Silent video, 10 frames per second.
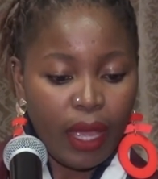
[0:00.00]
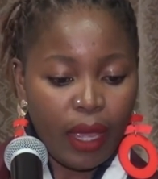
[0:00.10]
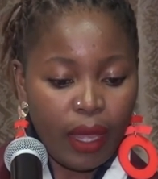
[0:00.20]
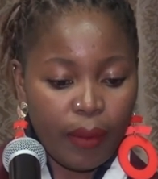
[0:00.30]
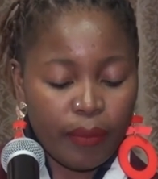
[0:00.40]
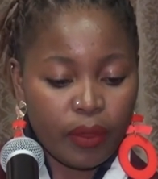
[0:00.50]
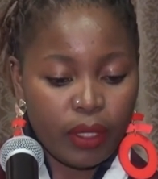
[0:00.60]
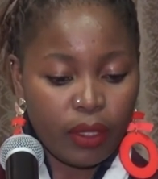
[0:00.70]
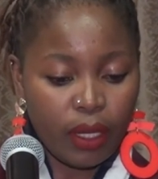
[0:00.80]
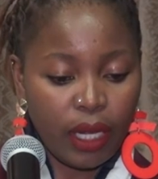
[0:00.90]
Um,
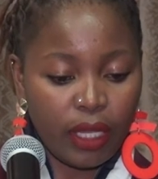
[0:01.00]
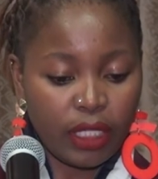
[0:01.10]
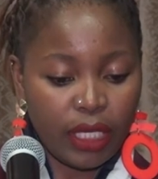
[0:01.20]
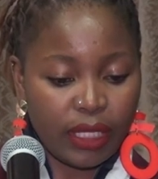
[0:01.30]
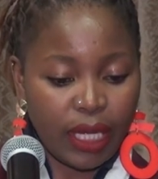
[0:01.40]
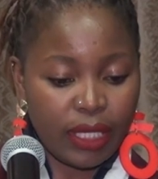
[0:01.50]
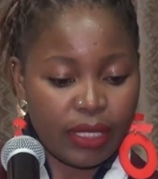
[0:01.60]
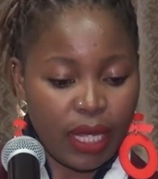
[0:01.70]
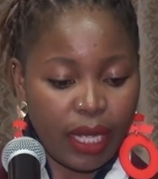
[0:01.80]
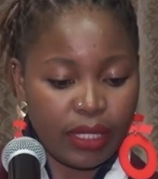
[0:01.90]
another challenge
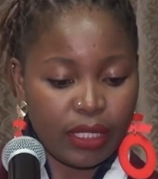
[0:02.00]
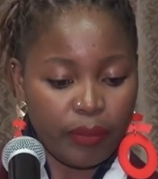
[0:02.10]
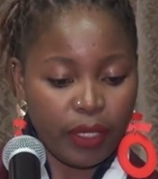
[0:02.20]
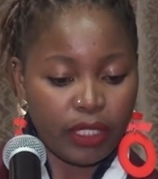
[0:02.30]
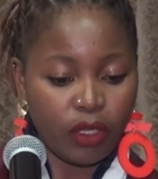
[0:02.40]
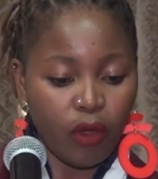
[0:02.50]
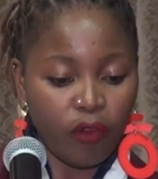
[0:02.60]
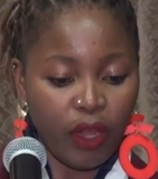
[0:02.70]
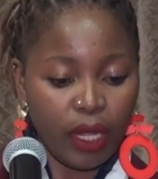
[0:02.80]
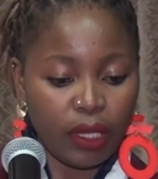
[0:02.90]
is accessibility of
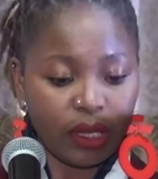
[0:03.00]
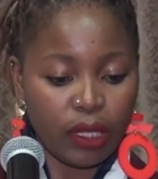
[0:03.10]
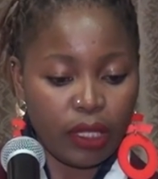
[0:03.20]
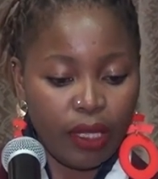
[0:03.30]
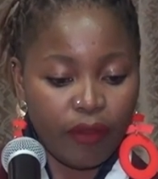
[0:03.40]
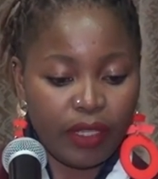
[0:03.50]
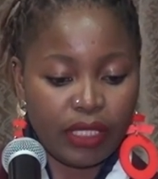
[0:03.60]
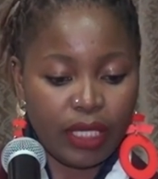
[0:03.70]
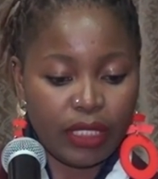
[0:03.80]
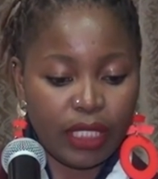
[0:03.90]
health
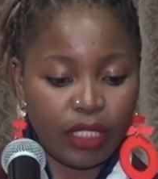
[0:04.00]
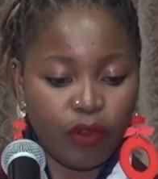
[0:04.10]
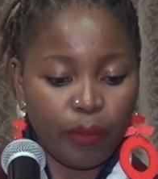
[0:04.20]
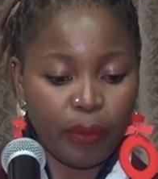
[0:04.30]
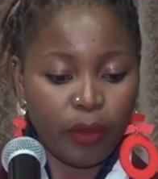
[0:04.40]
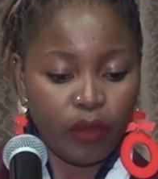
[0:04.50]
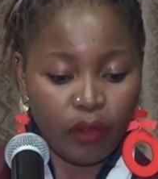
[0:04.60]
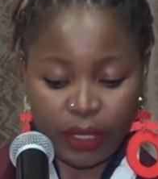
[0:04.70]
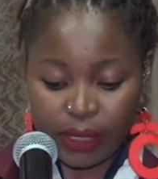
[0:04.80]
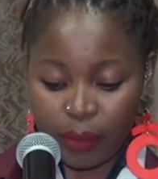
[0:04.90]
facilities for people living
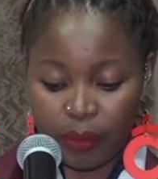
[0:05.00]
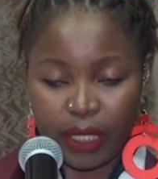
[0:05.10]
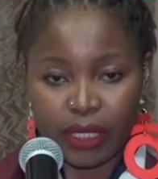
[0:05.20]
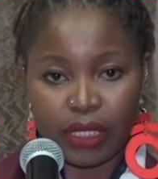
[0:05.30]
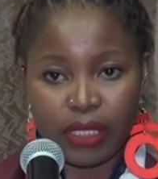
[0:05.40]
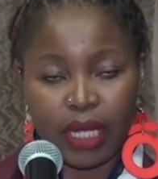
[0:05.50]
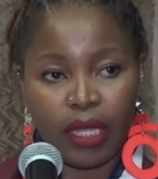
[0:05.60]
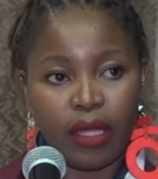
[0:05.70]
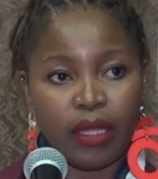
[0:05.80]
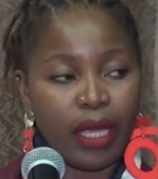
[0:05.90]
with disabilities.
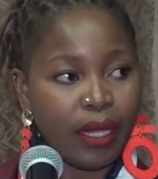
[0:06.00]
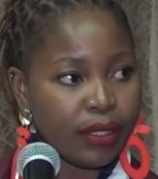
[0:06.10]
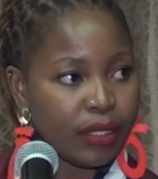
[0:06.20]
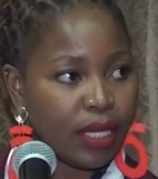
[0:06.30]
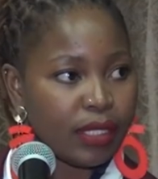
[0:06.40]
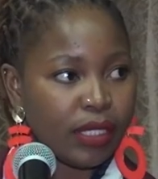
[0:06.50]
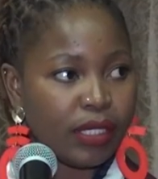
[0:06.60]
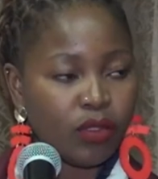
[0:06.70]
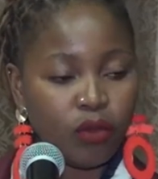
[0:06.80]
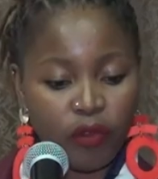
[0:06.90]
Either the health centers
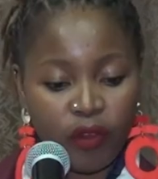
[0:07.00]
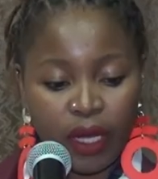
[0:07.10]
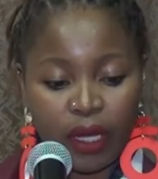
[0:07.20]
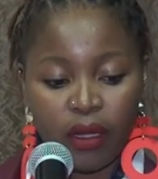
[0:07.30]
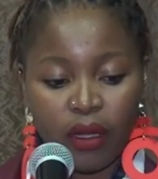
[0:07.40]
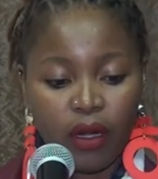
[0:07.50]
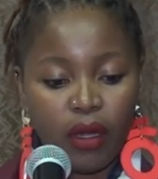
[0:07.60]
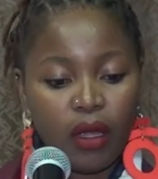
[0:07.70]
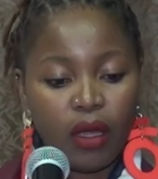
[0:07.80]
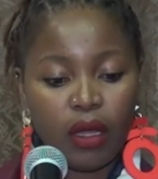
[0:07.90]
are too far,
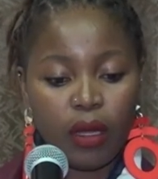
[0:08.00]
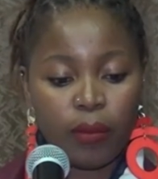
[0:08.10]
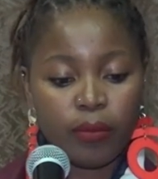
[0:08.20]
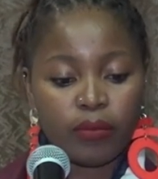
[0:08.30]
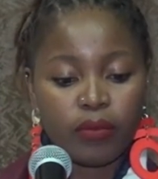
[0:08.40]
um,